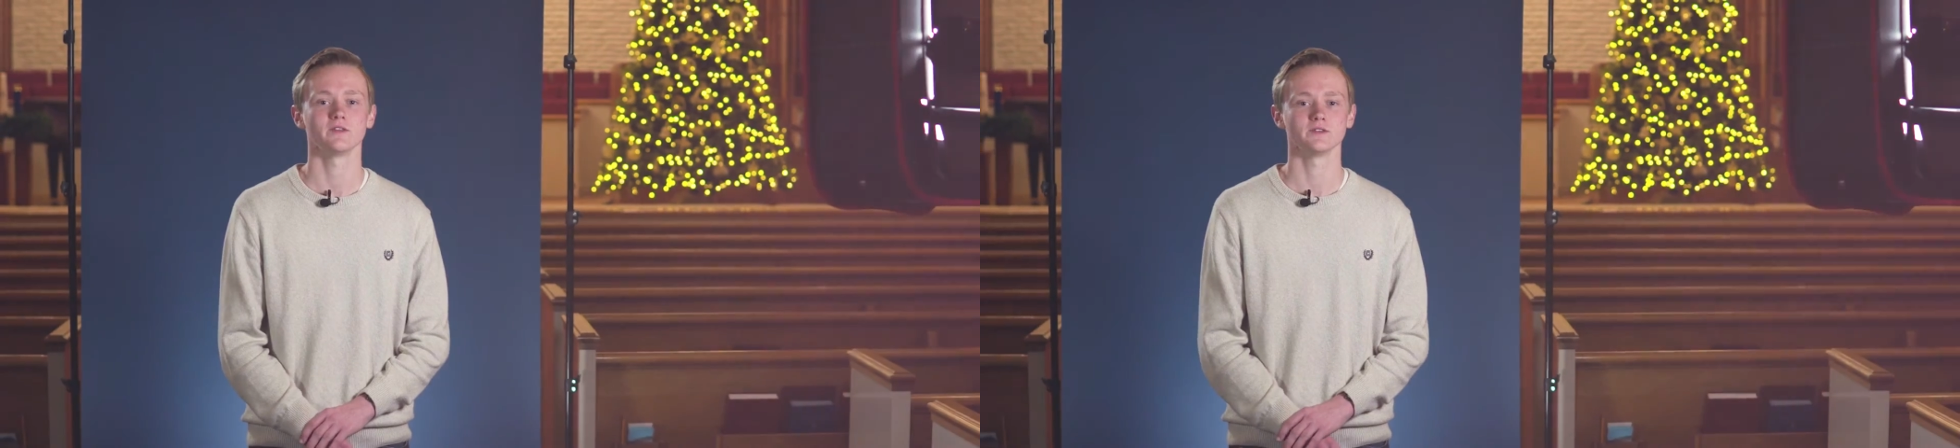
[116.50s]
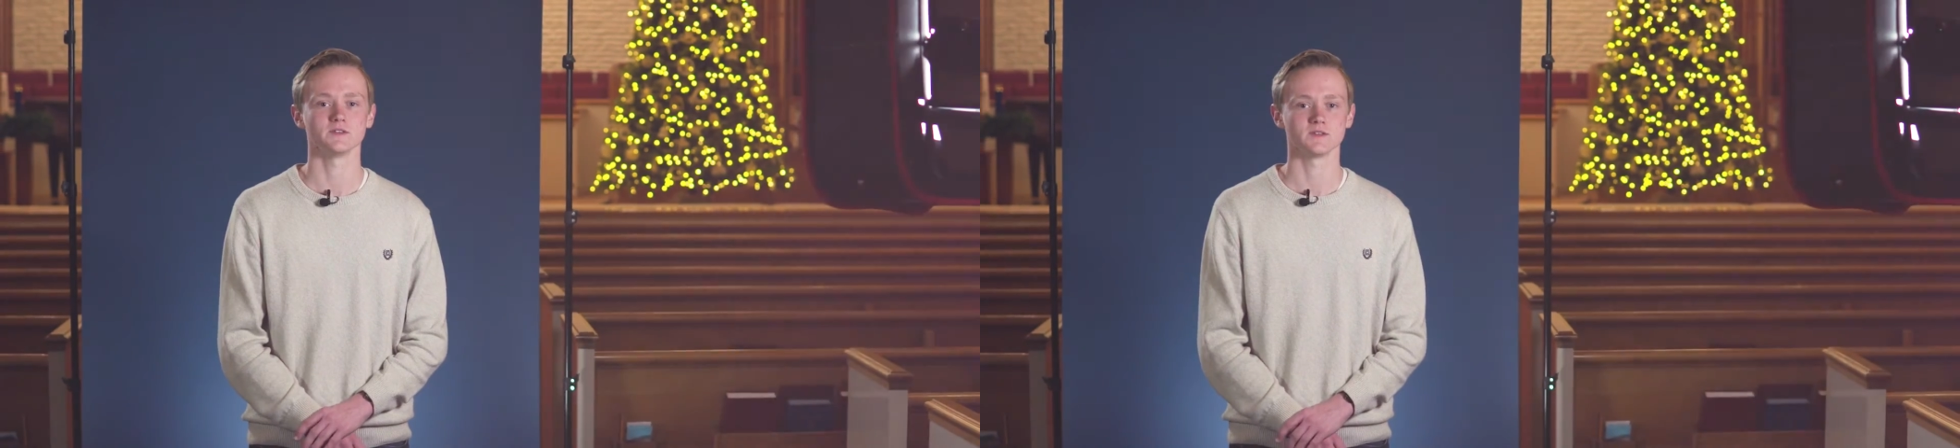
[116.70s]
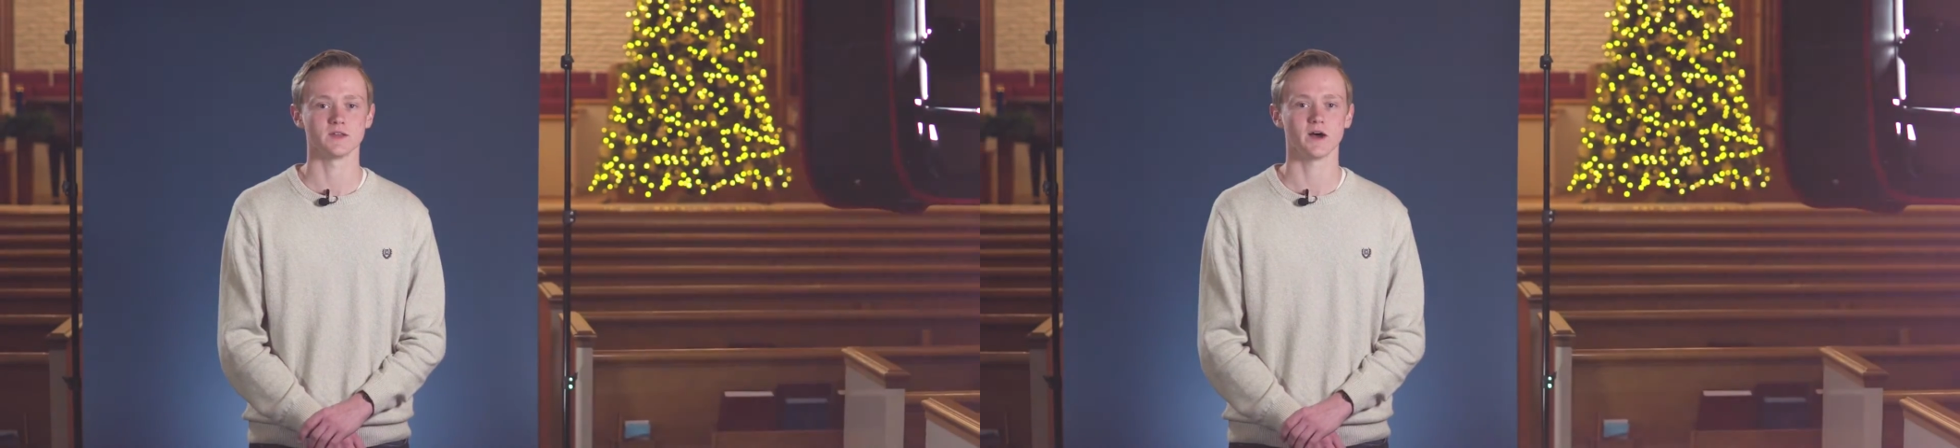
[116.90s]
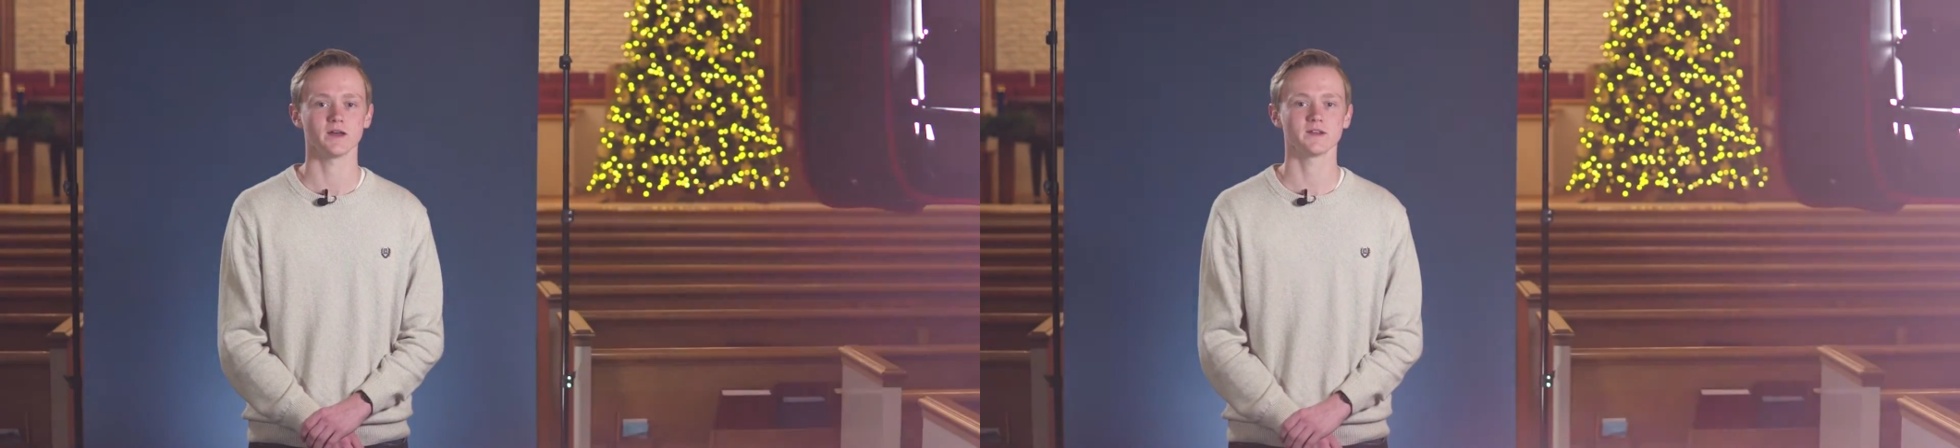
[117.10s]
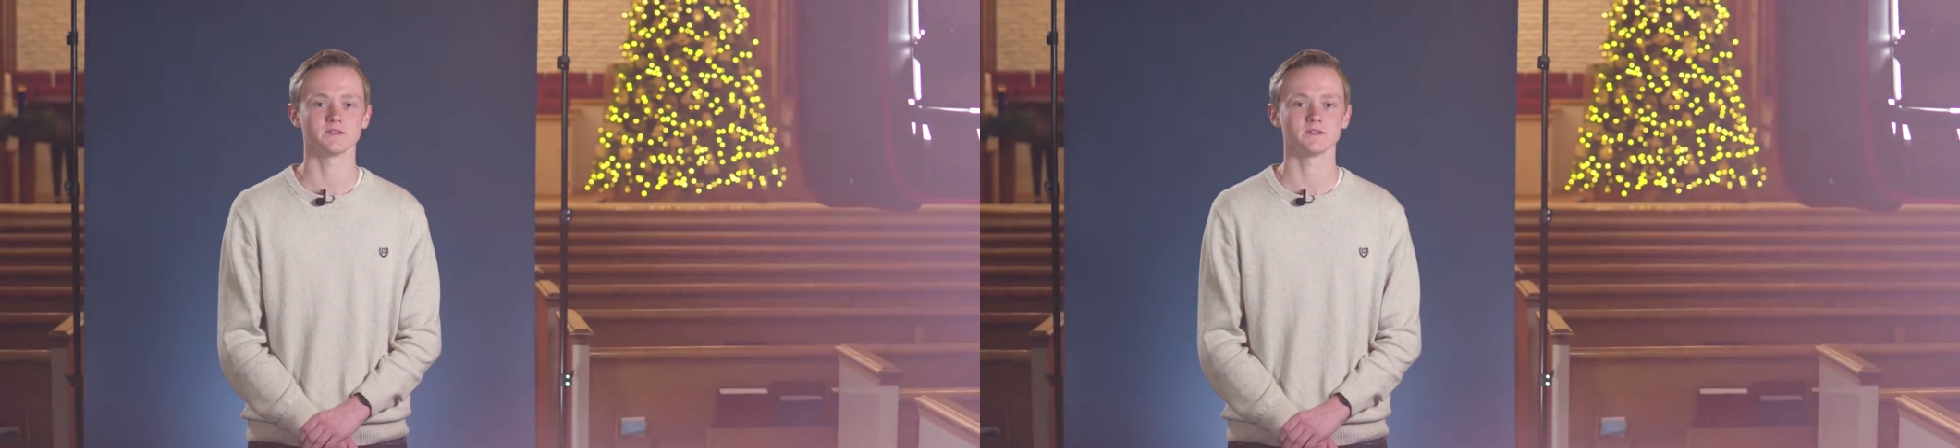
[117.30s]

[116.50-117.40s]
This is not a